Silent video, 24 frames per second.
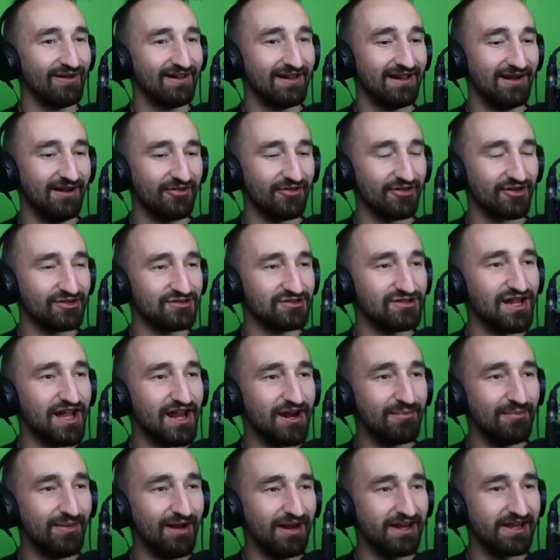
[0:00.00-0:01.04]
That was a lot
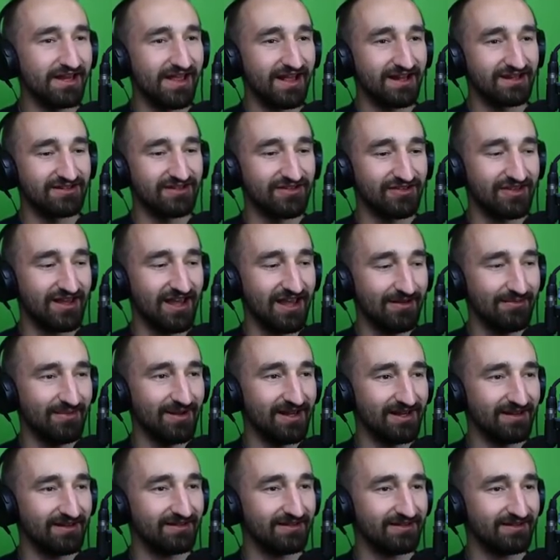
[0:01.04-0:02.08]
of money that just gave
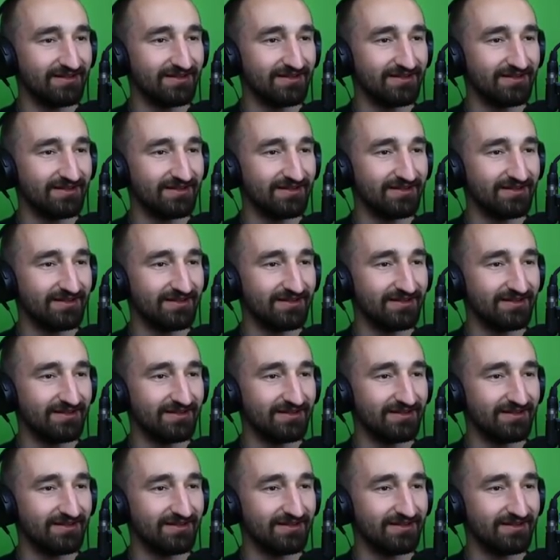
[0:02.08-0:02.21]
me.